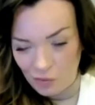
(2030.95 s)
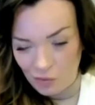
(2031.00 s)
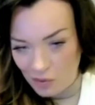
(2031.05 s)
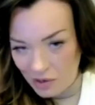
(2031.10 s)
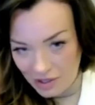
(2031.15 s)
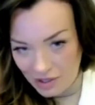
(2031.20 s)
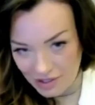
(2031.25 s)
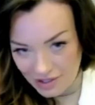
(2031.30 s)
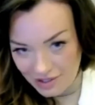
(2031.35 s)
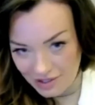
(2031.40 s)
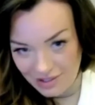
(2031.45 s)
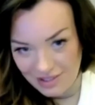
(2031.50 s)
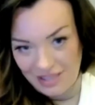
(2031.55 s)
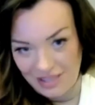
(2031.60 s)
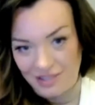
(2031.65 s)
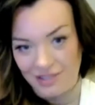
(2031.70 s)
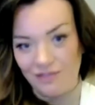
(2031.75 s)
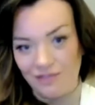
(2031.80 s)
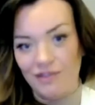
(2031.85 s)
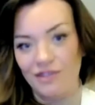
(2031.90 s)
What is the
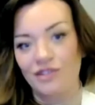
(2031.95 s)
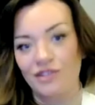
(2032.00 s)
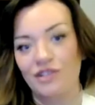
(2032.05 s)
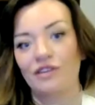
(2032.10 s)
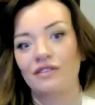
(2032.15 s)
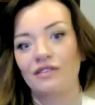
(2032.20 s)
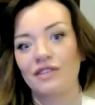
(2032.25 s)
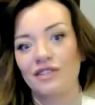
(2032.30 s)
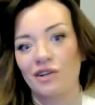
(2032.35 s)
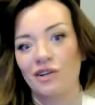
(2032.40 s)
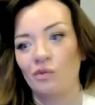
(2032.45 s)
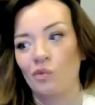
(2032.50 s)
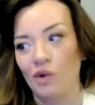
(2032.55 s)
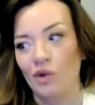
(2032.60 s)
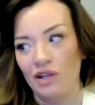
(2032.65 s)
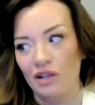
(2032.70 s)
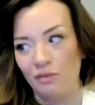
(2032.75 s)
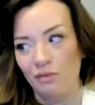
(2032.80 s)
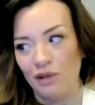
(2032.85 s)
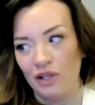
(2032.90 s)
size of the service on
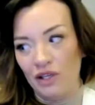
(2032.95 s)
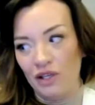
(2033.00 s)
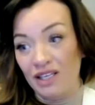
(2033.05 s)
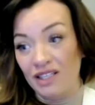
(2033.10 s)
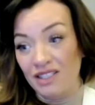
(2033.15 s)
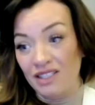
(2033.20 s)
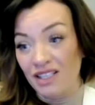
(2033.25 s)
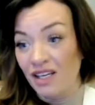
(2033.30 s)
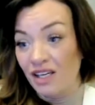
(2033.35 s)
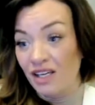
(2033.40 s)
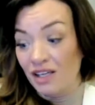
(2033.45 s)
one of the buildings?